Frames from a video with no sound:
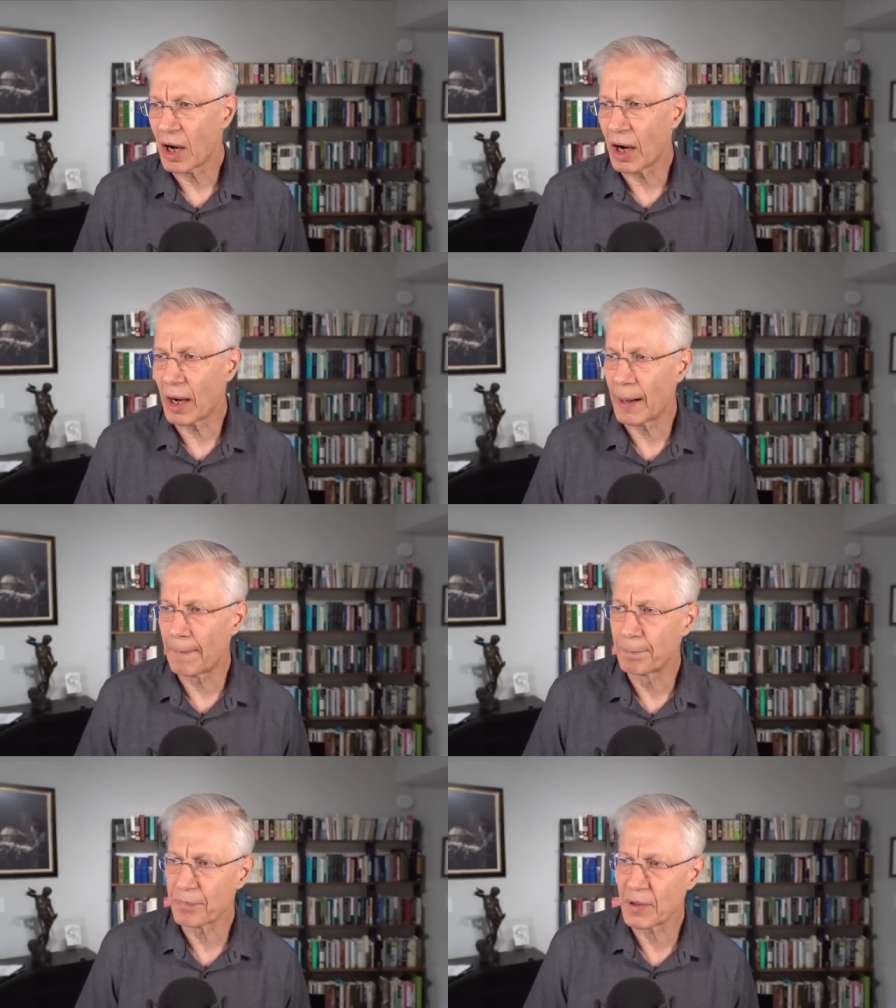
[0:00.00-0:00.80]

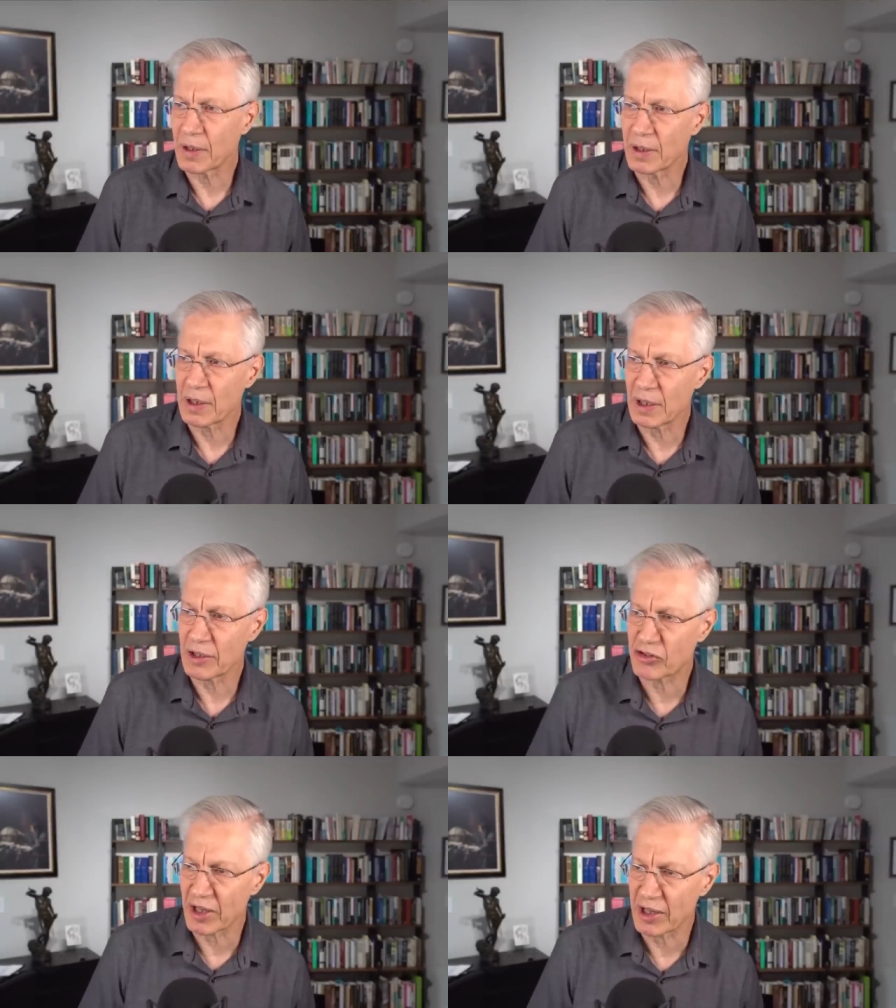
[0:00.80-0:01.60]
Um, he
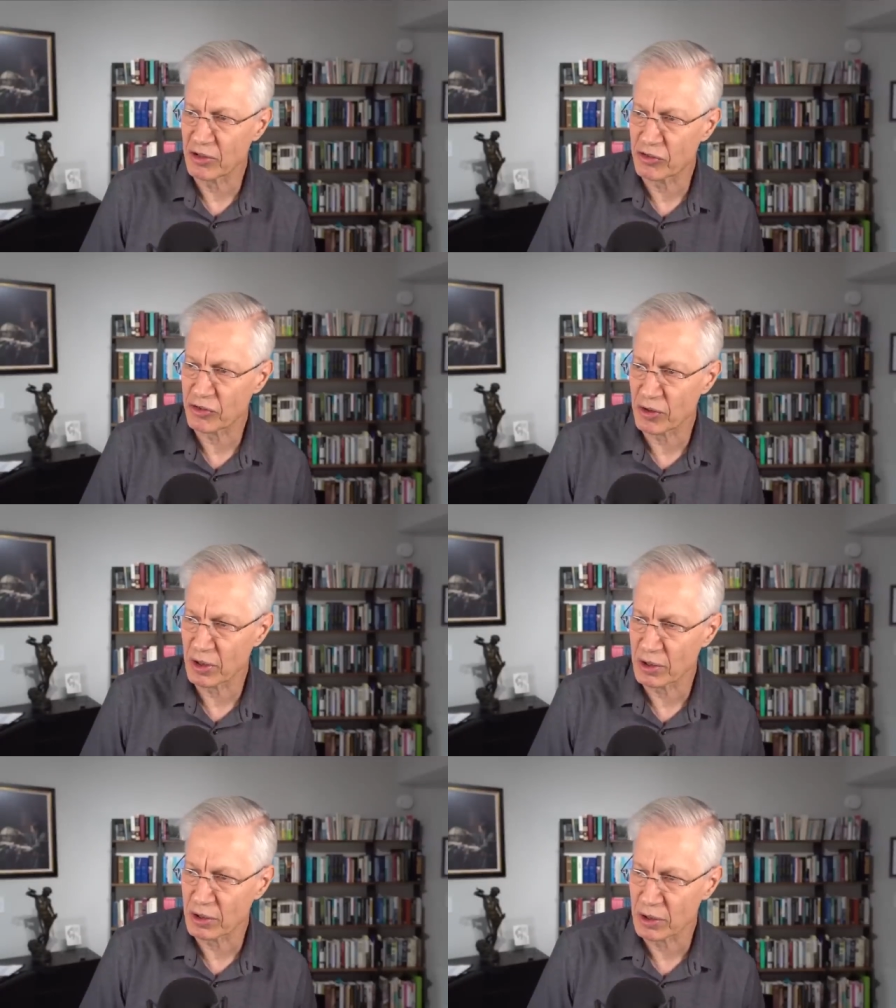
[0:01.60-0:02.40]
links to his
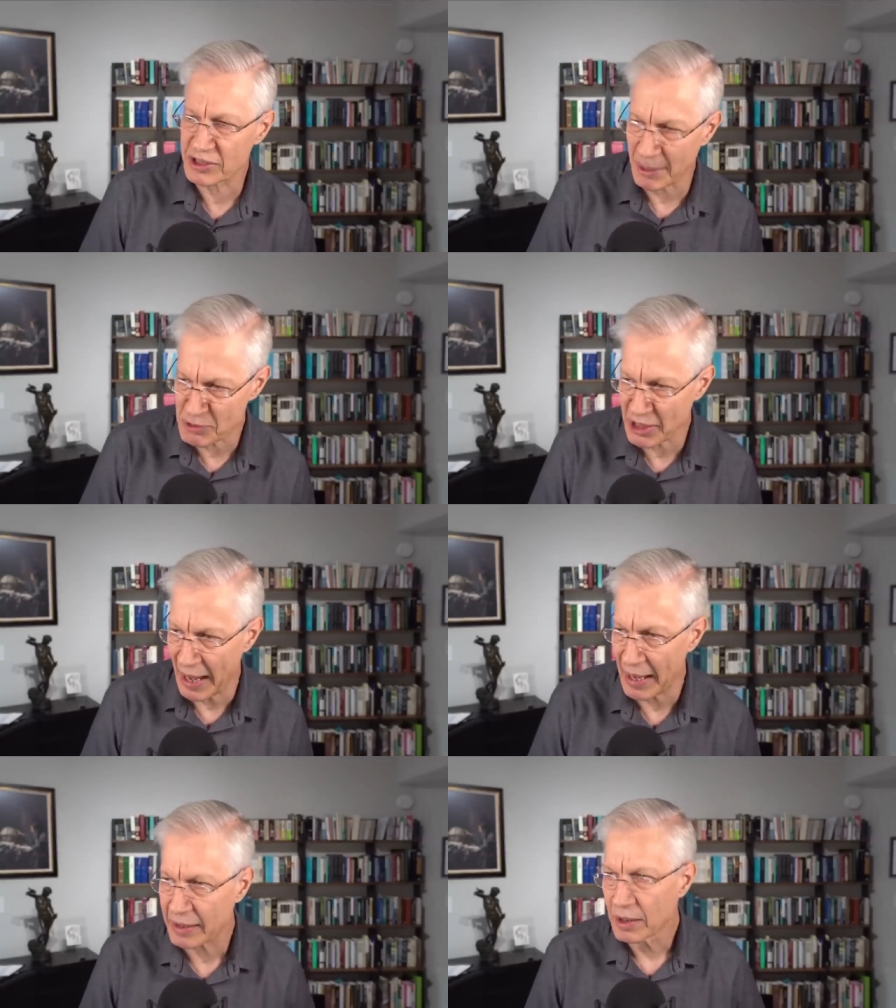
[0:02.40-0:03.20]
uh,
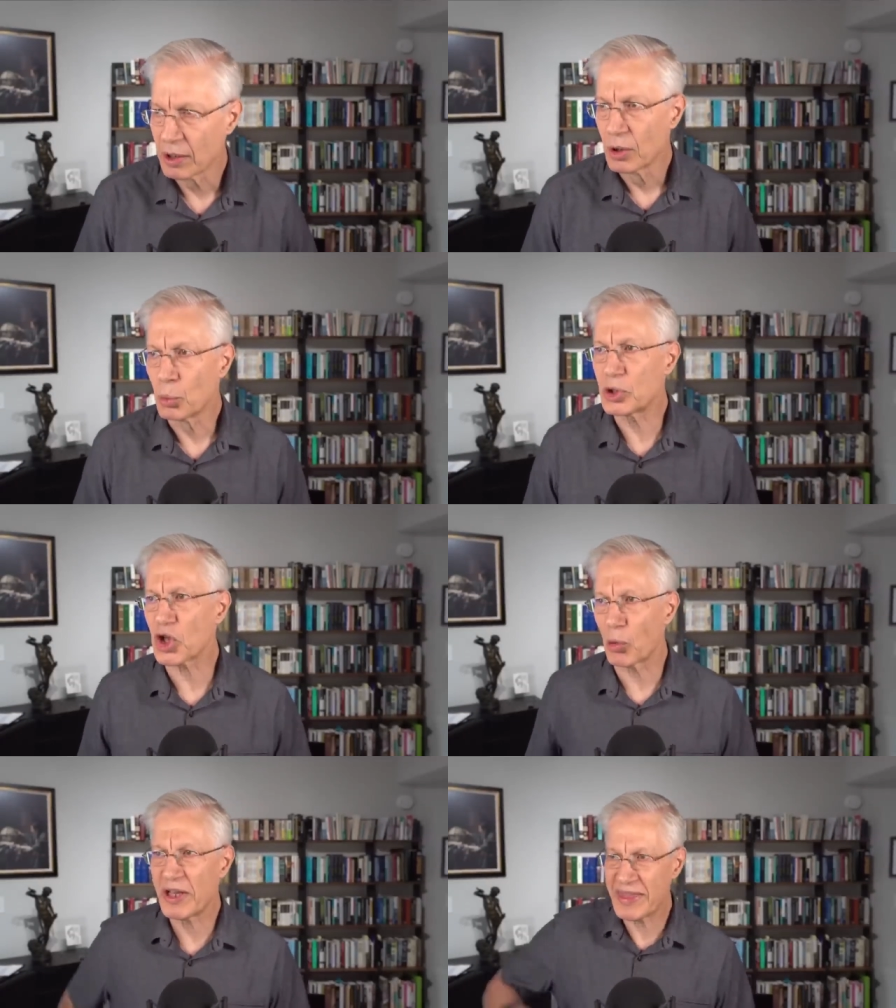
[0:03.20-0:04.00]
Substack,
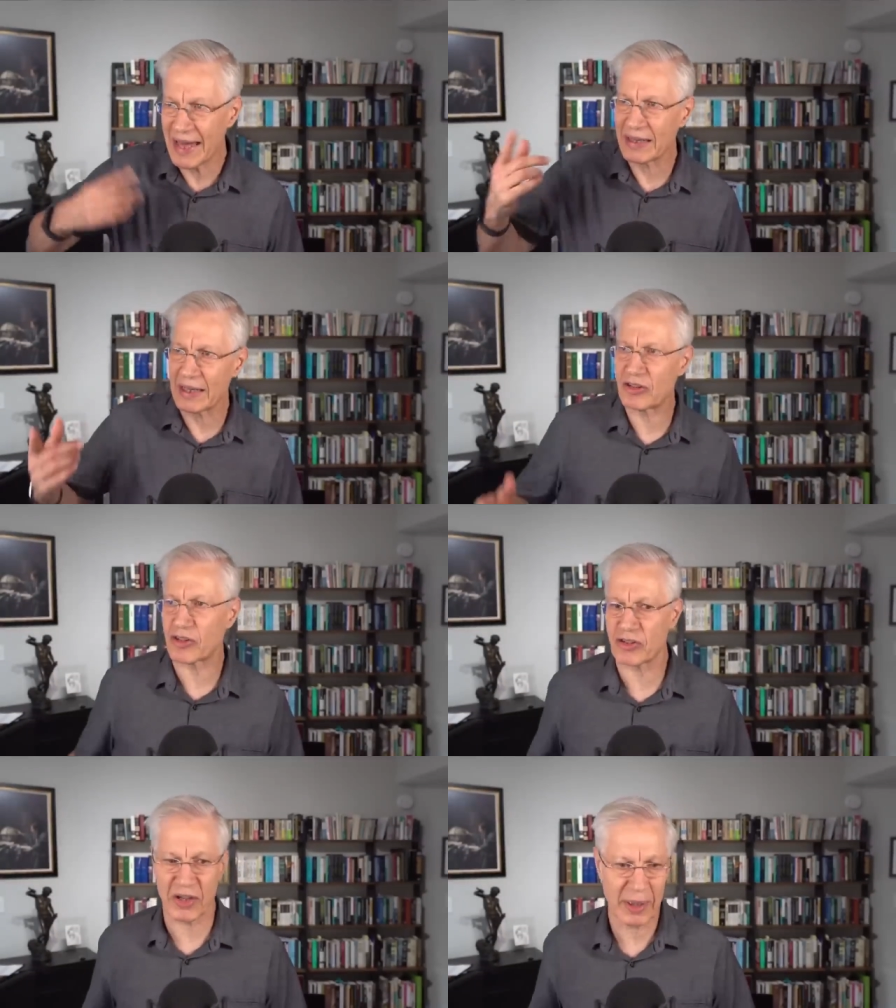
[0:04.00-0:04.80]
which only then links
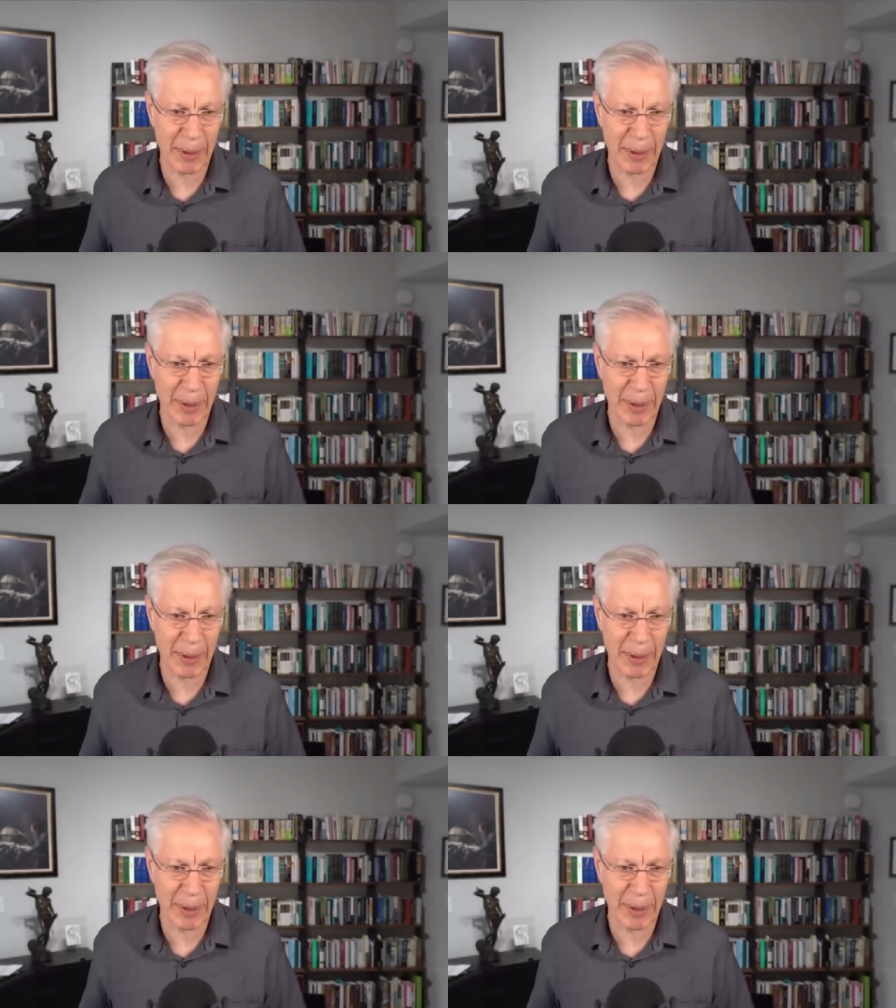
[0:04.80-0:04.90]
to the study.